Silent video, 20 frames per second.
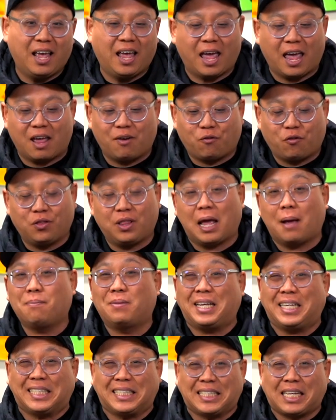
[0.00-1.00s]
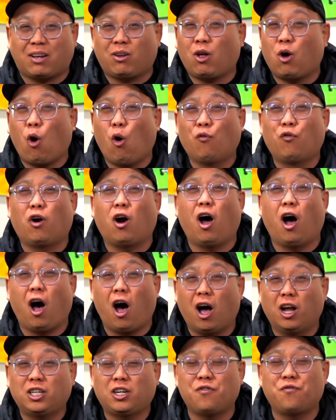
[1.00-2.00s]
and for them, they sell over
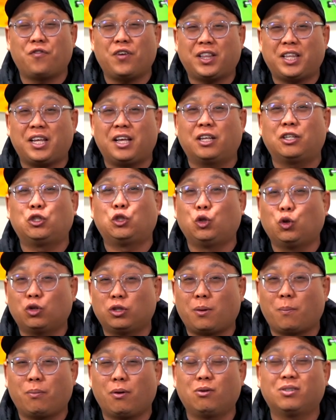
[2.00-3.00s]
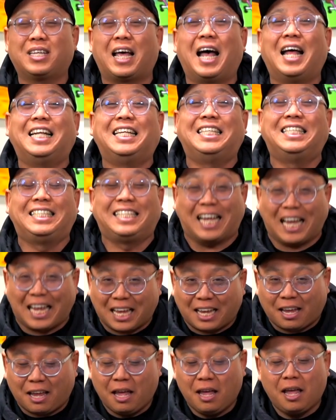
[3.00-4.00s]
150 and 200 bowls a
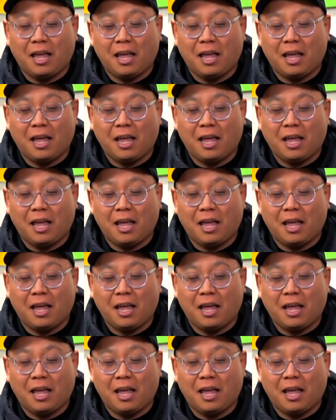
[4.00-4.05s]
day,